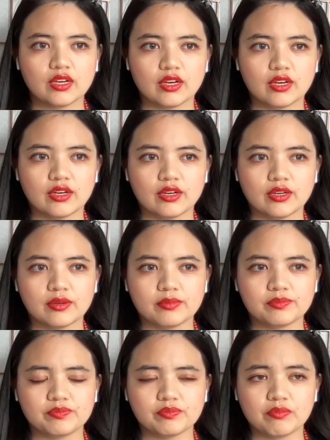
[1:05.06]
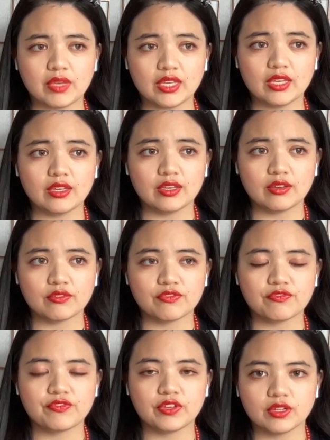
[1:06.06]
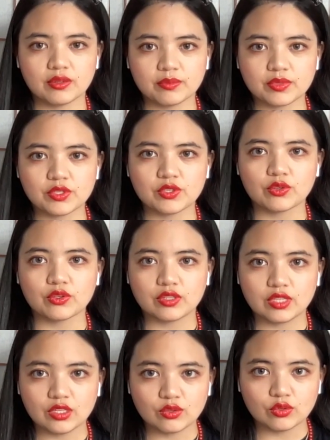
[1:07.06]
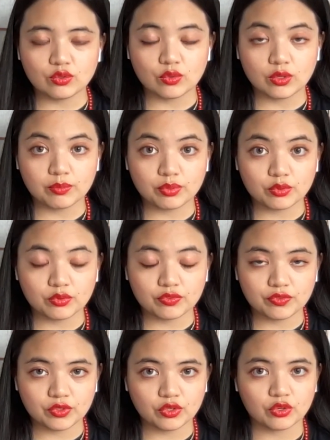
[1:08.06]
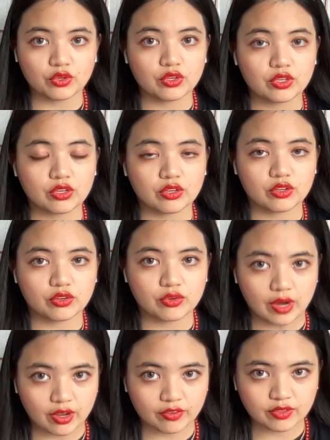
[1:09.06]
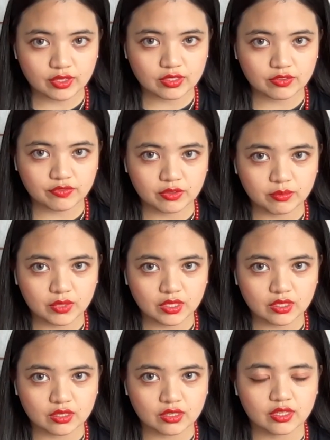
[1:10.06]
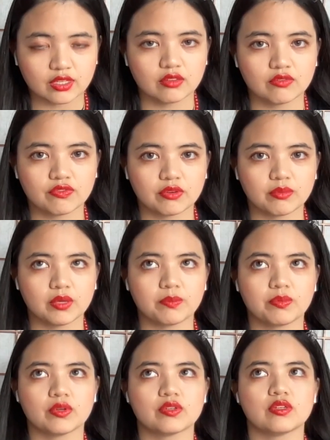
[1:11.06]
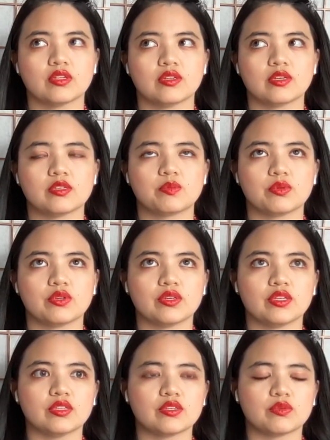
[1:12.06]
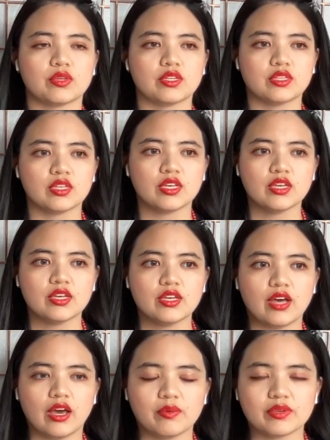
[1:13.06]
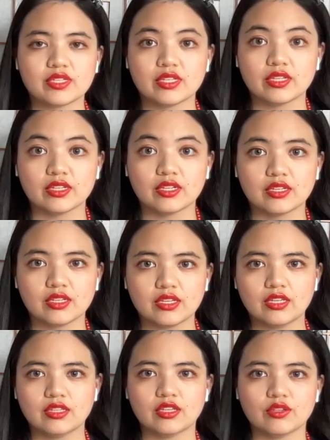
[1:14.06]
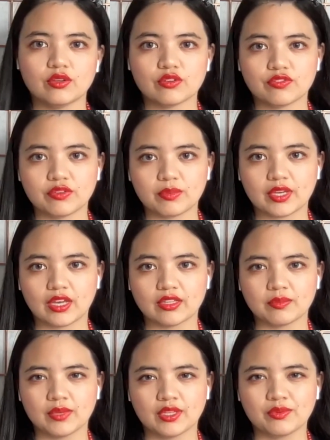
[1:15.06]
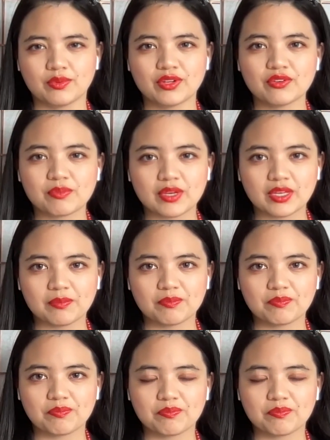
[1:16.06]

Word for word: um, making films, you continue to improve your craft as a filmmaker. And from my personal experience, when I was still in the New York Film Academy, and one of my